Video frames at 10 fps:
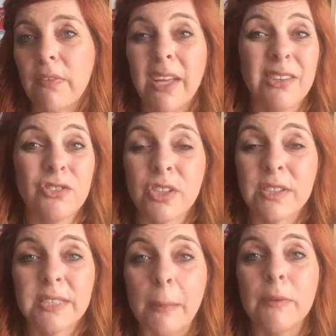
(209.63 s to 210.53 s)
There's
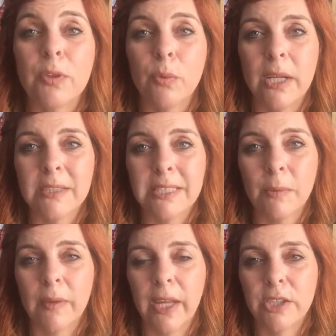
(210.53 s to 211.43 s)
just some of the reasons
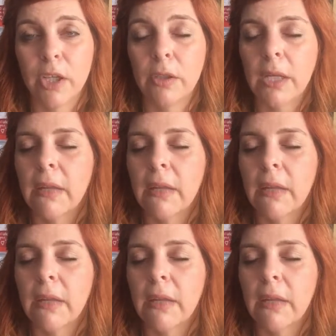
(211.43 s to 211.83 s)
why they don't,